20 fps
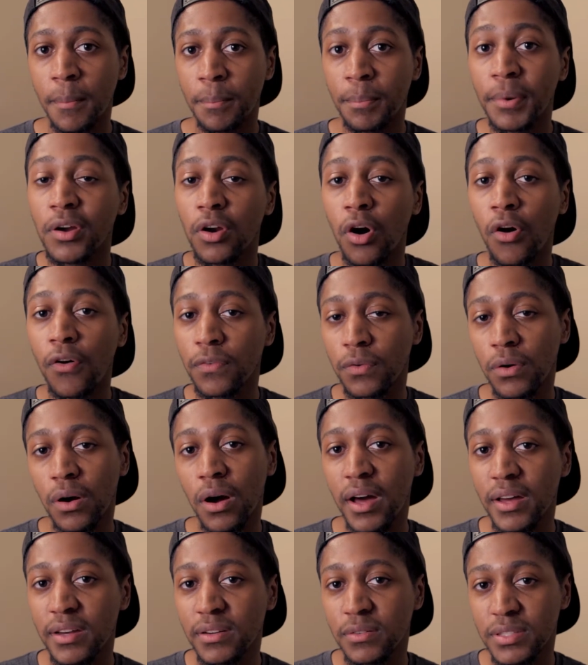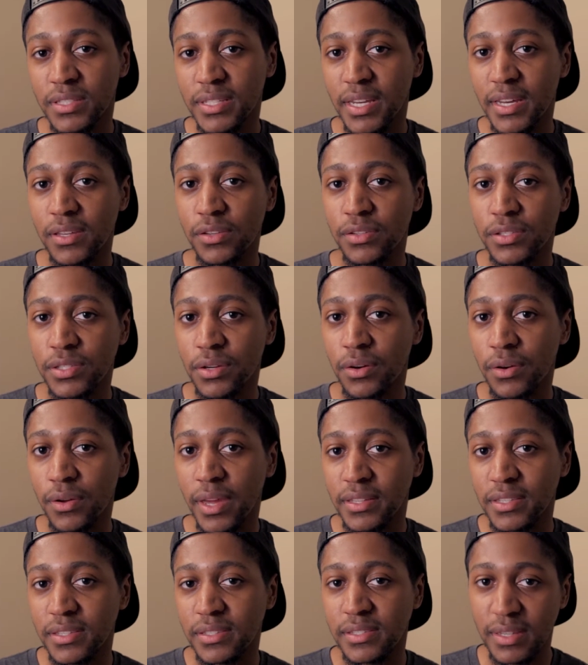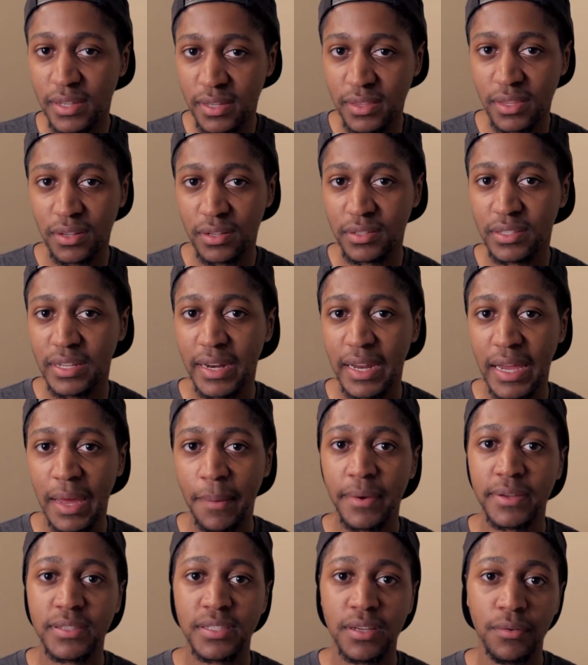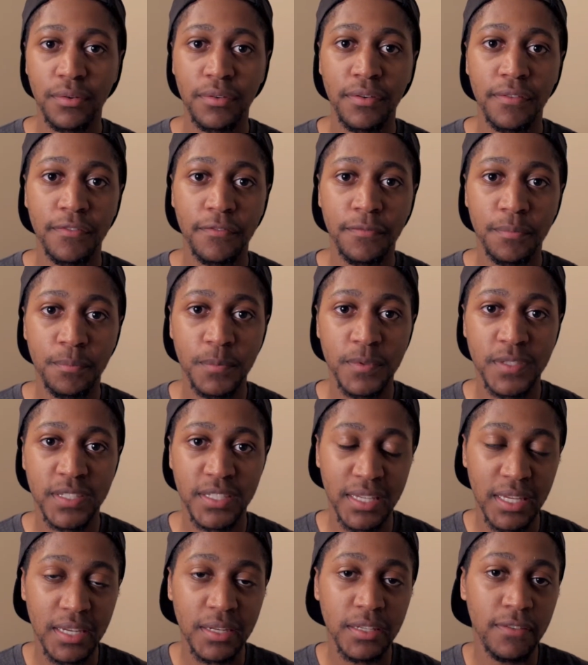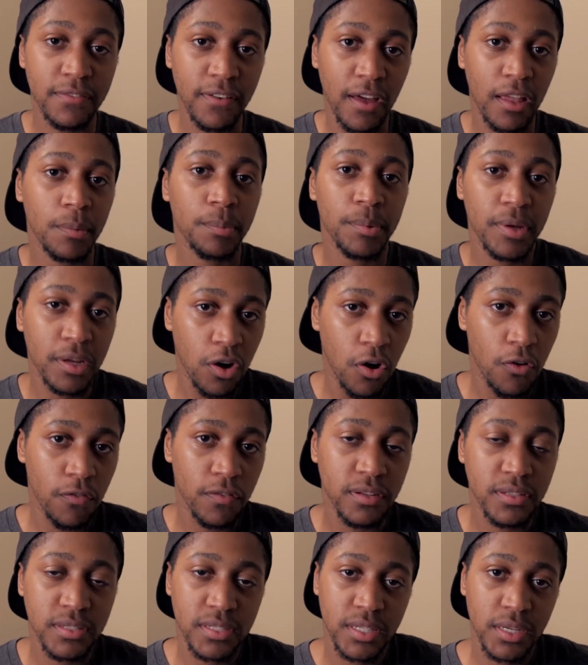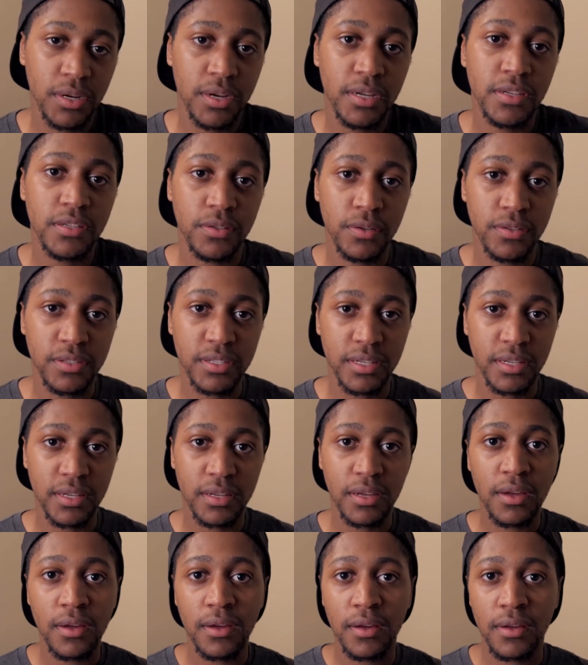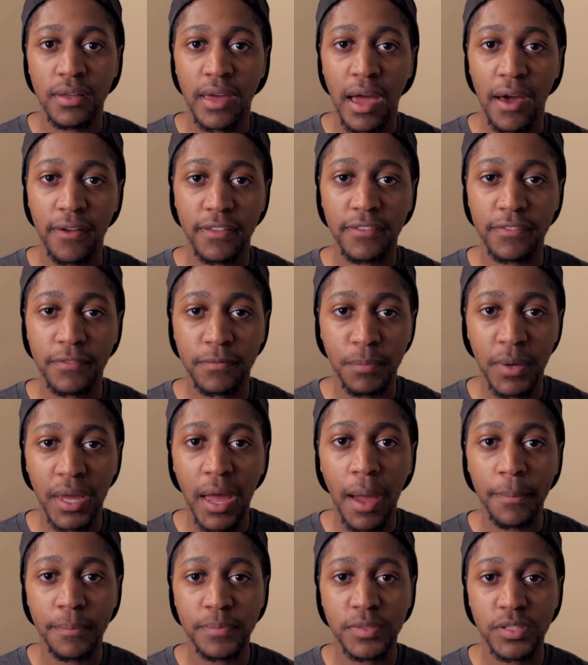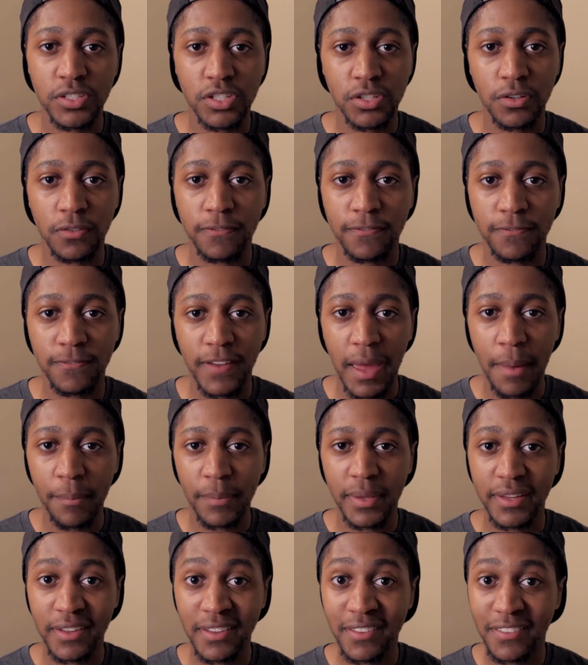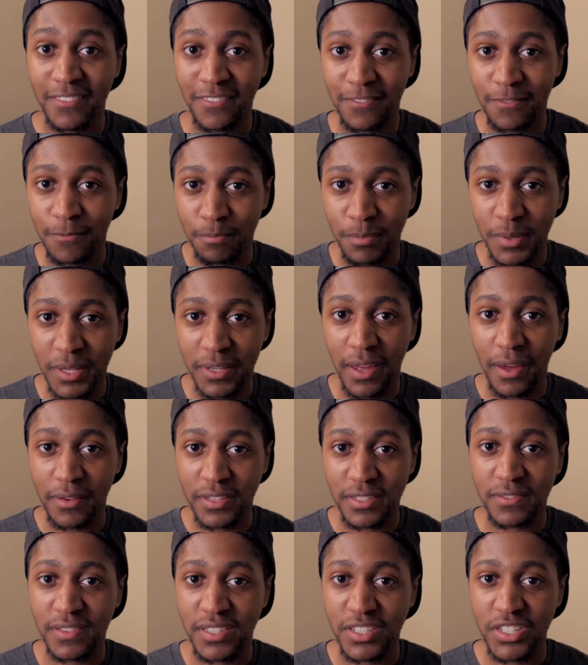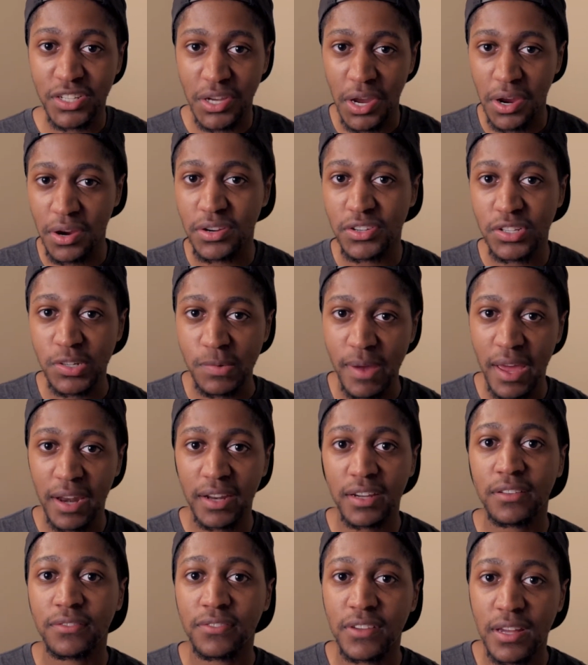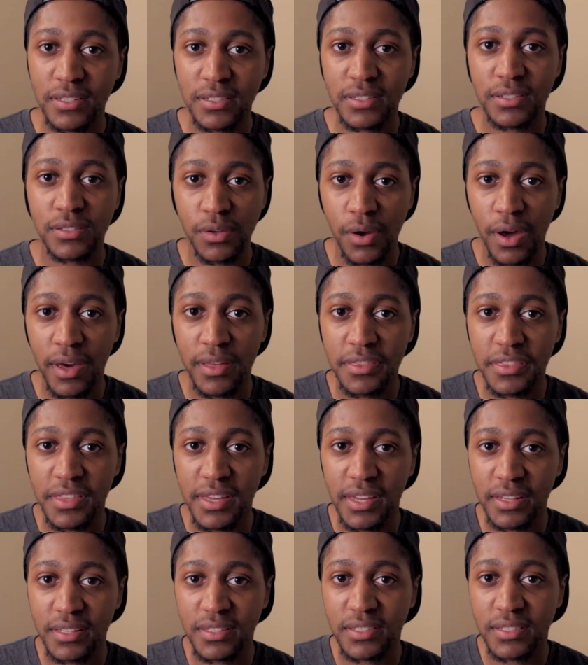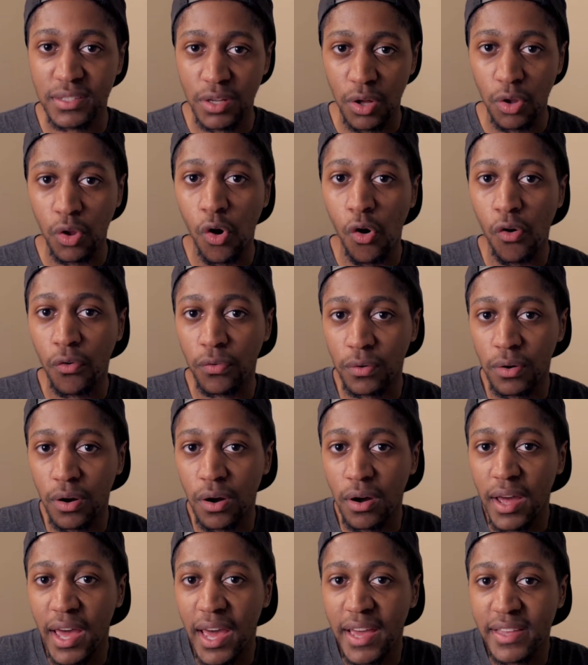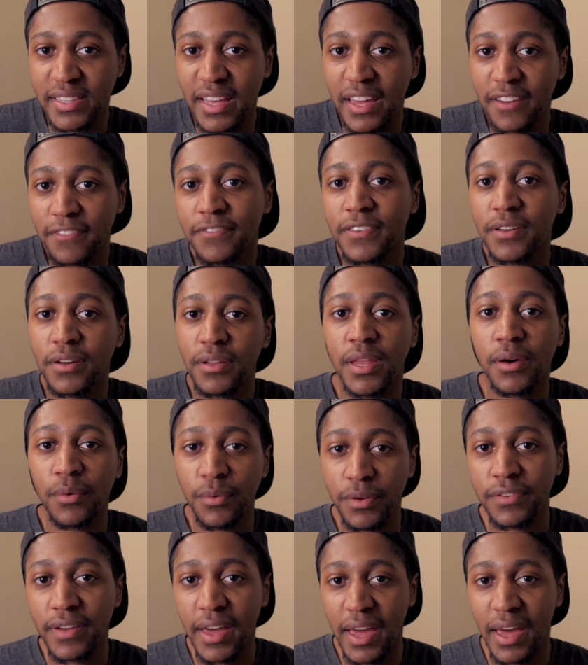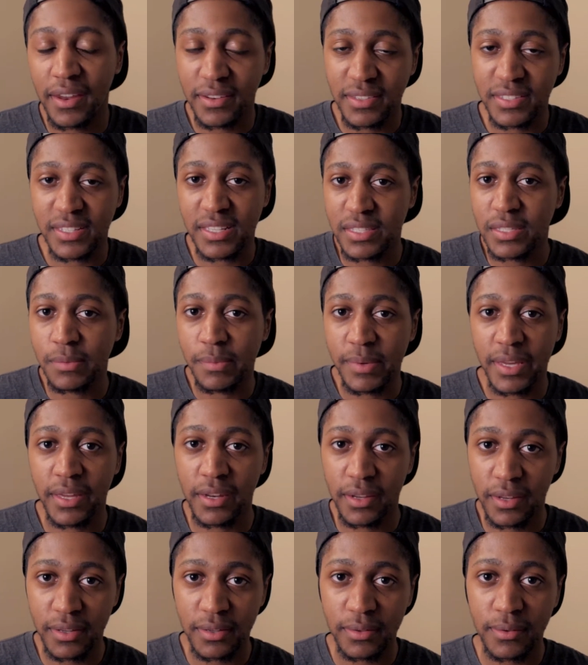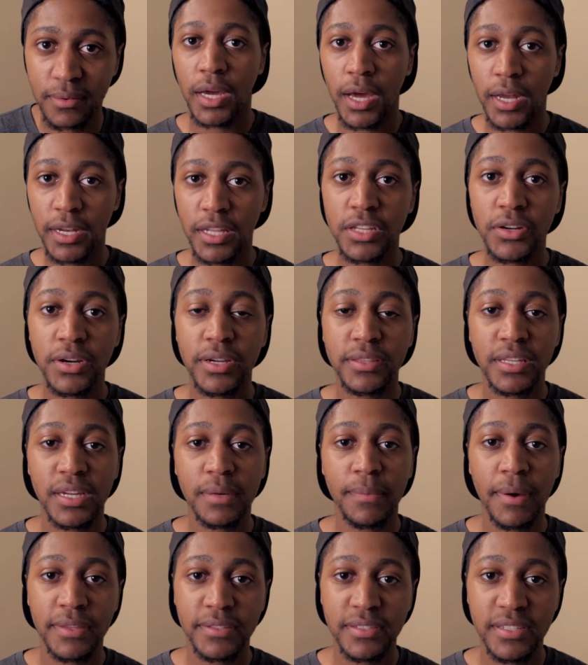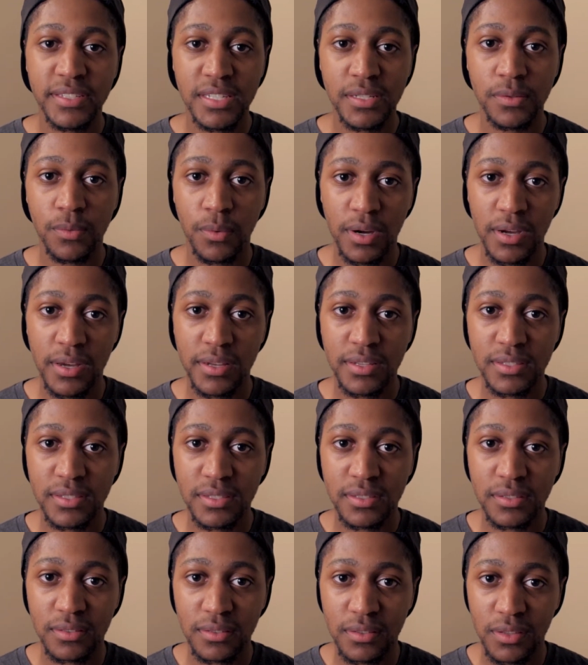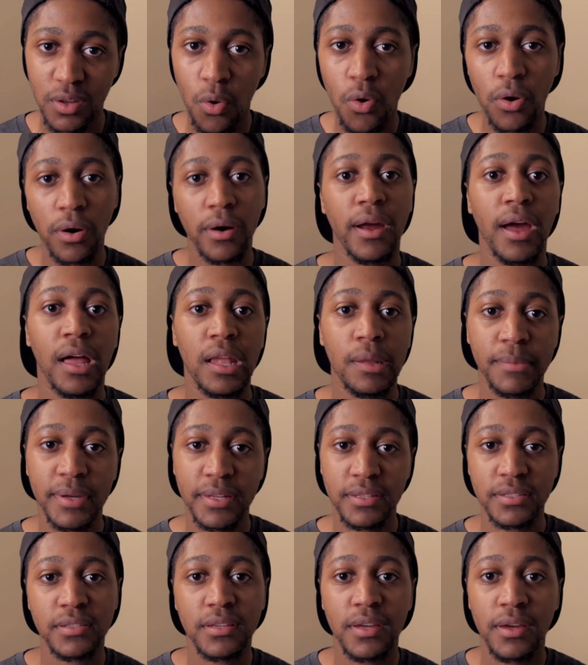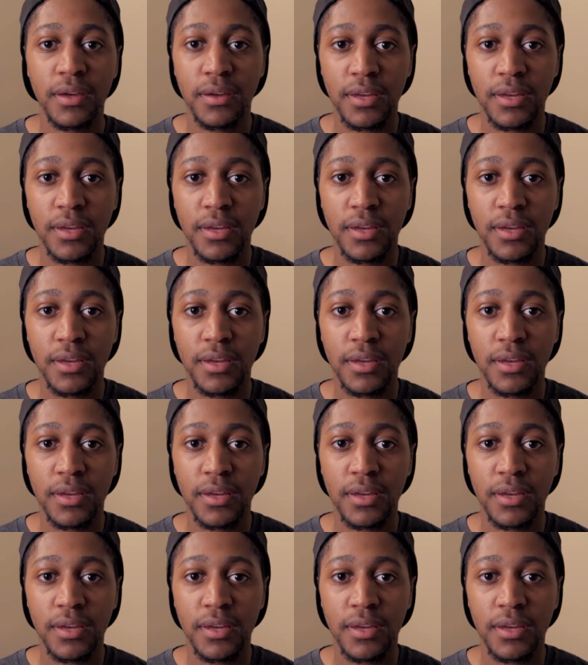But overall, I would say you still get to see the dynamics that we've seen developing over the series. You see how they've become such a family because of these shared traumatic events. So I think it still overall has that feel that we've had since the beginning. Another great thing about the season was the horror elements.